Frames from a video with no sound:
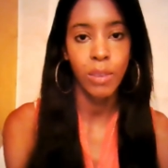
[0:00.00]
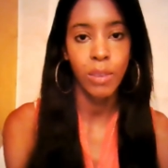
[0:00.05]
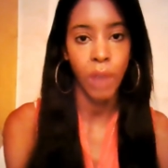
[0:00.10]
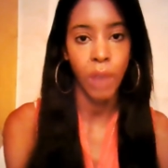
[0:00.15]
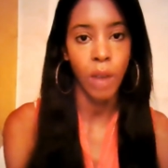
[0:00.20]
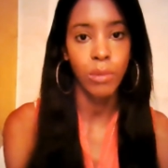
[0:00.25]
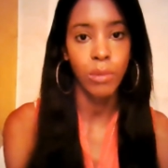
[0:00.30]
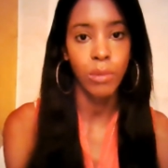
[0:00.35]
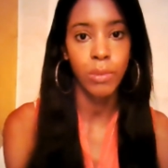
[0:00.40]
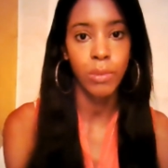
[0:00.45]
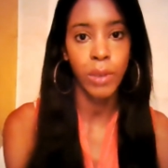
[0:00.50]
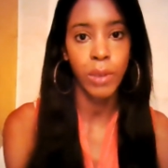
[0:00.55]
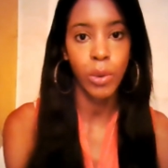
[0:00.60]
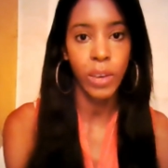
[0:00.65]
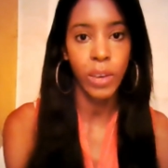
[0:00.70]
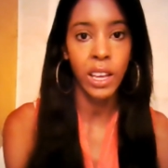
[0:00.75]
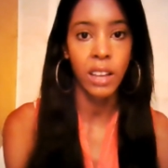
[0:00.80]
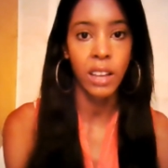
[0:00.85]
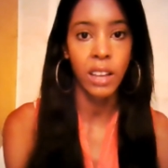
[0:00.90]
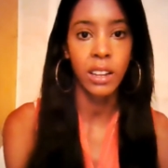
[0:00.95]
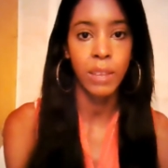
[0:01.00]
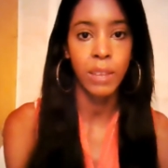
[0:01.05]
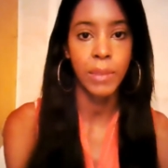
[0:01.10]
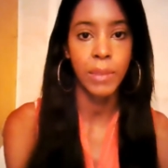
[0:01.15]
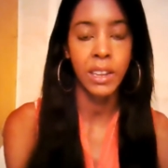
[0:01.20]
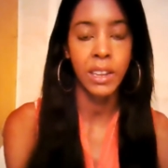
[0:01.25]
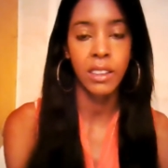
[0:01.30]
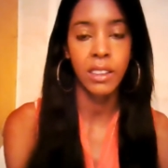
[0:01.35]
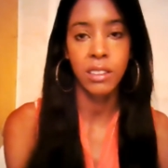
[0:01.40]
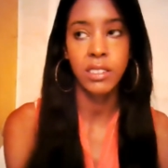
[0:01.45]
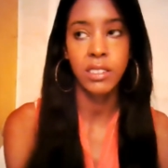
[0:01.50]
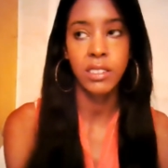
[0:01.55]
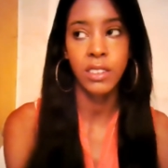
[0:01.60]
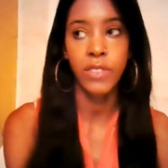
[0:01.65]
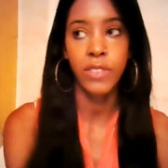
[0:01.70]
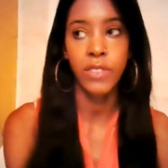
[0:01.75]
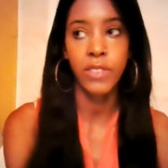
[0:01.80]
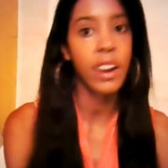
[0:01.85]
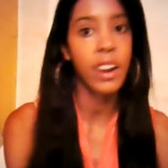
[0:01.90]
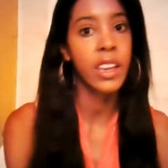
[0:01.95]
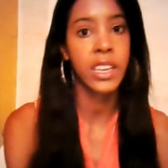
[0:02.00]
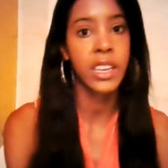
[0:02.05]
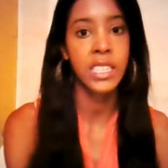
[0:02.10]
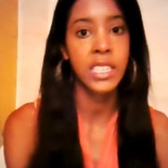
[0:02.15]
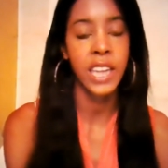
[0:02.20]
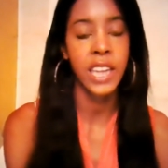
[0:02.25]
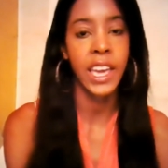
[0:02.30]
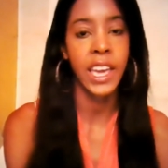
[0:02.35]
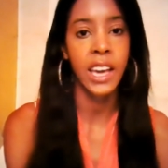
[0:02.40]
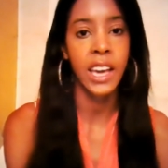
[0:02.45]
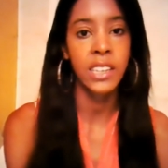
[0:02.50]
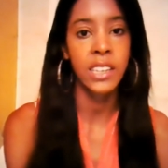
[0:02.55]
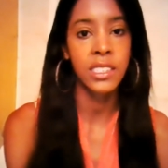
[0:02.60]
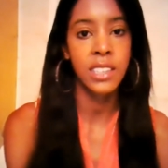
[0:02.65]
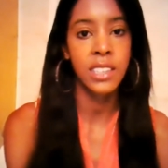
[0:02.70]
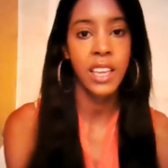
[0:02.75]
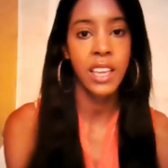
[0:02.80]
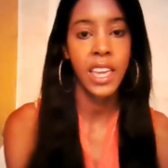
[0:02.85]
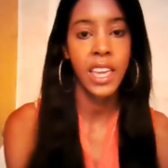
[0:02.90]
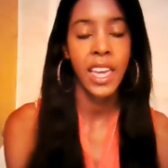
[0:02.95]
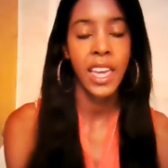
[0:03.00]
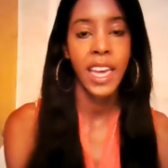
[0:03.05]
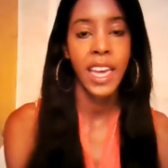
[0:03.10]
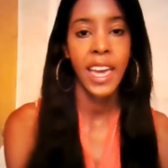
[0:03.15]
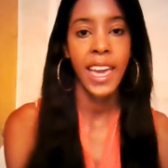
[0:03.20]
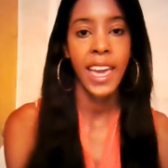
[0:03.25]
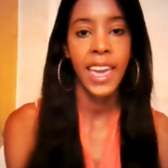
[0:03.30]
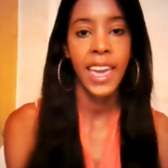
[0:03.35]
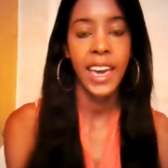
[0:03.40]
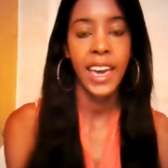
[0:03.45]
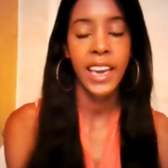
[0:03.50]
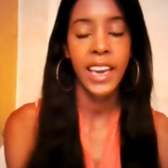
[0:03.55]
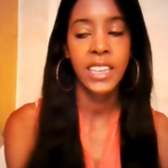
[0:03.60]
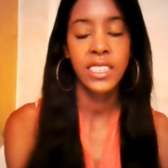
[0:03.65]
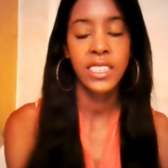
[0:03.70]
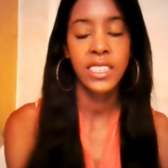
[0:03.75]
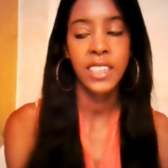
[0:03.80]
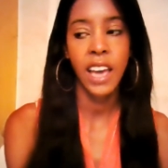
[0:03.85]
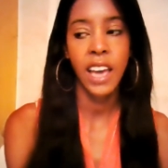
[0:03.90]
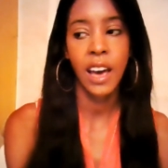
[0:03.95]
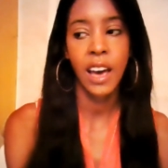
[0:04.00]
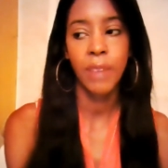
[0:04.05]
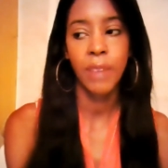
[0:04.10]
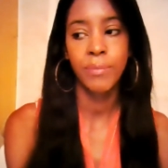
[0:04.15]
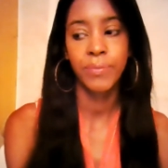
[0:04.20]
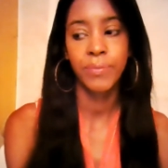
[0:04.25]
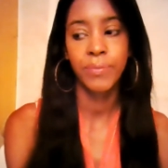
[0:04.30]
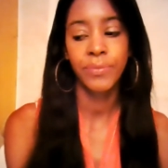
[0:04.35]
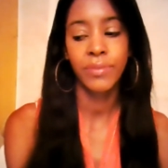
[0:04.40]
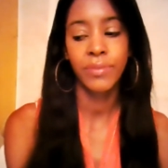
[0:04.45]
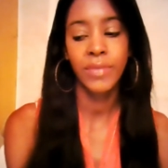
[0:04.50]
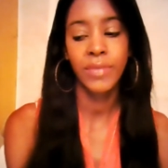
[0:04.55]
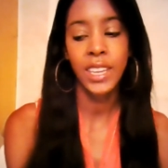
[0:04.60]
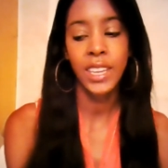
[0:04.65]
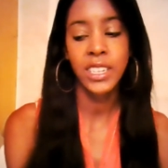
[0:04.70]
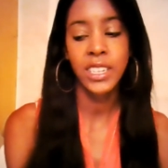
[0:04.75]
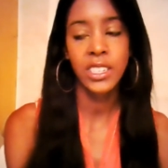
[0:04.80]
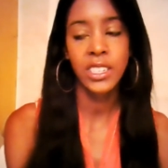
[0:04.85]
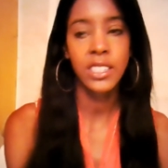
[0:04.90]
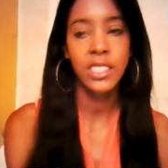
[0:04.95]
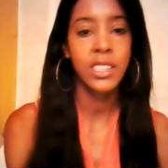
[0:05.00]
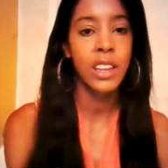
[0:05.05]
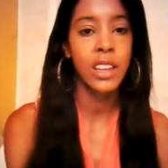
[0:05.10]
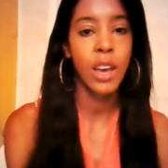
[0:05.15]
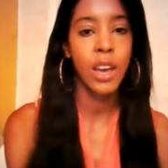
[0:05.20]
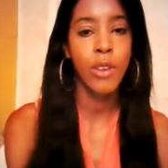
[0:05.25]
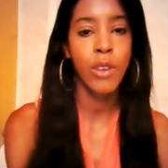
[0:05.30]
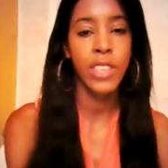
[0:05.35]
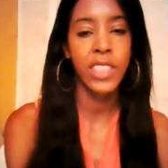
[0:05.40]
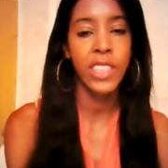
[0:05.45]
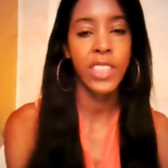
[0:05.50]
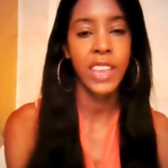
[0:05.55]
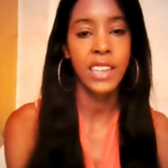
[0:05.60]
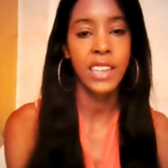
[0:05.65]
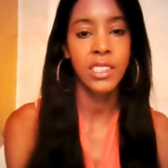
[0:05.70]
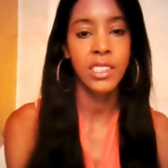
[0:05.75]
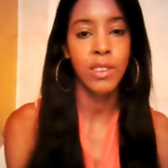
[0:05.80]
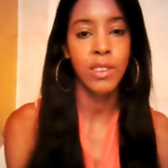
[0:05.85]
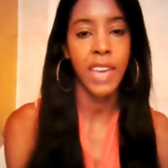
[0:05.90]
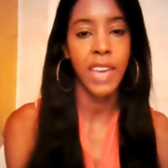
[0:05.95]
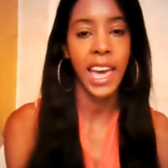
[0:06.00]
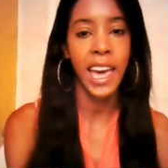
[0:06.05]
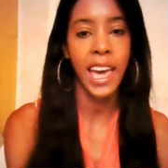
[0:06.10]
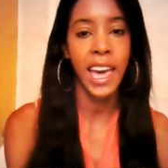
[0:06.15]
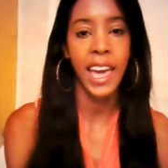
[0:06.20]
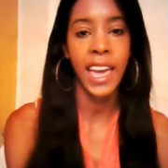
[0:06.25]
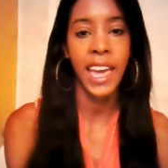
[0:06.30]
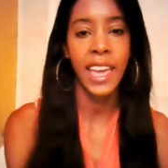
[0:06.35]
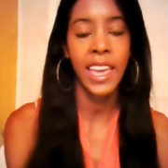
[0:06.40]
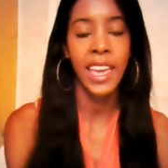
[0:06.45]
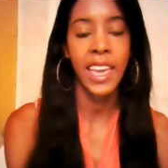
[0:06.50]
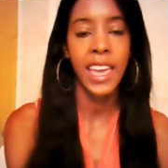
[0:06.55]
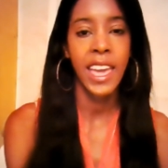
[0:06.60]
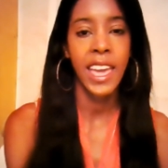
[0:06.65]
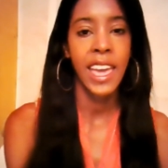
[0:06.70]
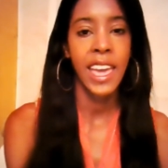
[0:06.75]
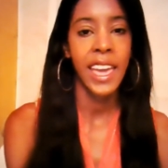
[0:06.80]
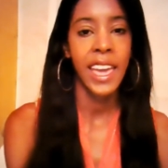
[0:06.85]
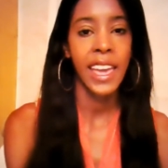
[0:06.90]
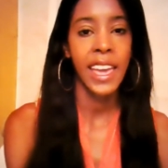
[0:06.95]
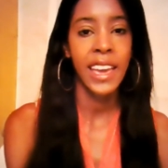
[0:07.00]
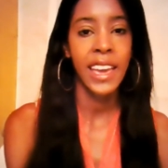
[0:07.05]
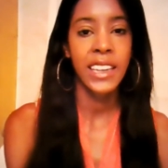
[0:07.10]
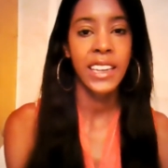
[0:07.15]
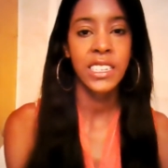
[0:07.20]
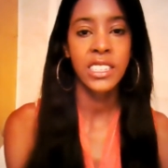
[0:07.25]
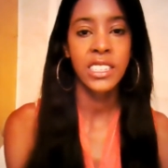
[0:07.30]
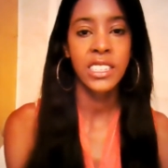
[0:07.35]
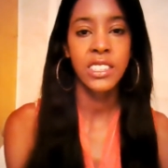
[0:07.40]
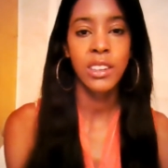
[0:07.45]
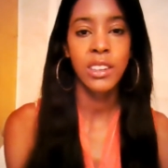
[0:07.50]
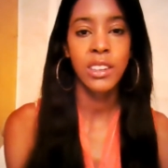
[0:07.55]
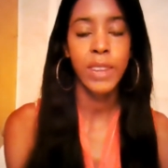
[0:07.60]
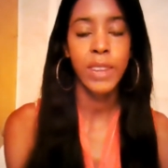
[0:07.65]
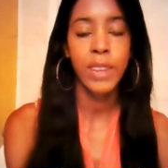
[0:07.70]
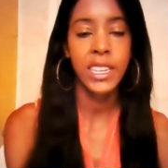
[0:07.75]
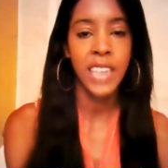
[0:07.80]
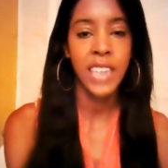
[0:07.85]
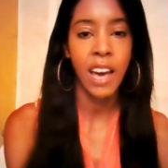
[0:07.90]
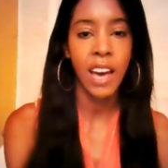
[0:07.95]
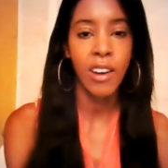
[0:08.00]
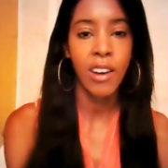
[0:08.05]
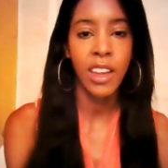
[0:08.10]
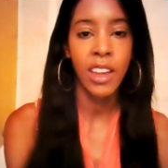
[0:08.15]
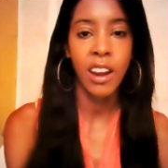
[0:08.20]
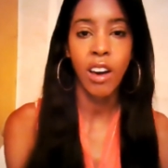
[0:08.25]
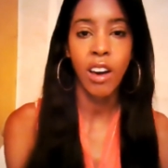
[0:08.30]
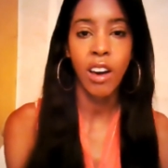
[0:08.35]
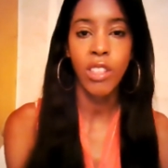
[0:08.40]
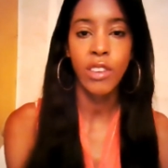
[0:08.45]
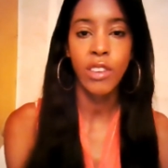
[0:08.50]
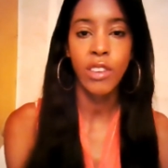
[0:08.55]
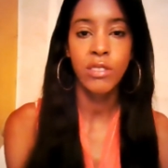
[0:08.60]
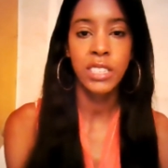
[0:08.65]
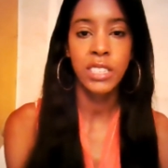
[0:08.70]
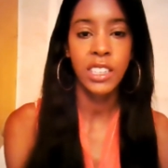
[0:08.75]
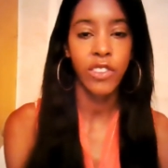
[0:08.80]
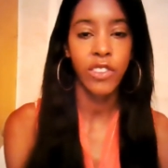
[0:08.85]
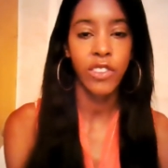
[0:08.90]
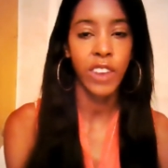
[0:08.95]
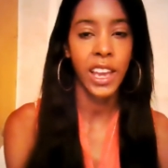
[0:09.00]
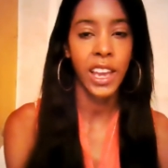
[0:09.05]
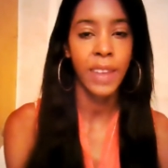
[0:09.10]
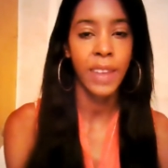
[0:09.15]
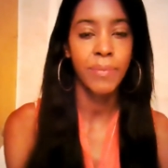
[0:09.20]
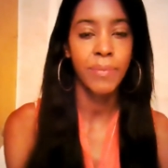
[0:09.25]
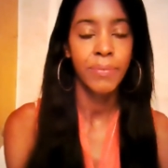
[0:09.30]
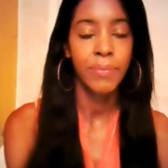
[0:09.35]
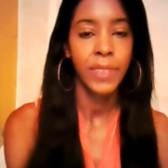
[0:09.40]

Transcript: you probably will. I mean, there's a very good chance. And just to know that that's okay. And just to reach out at all those different,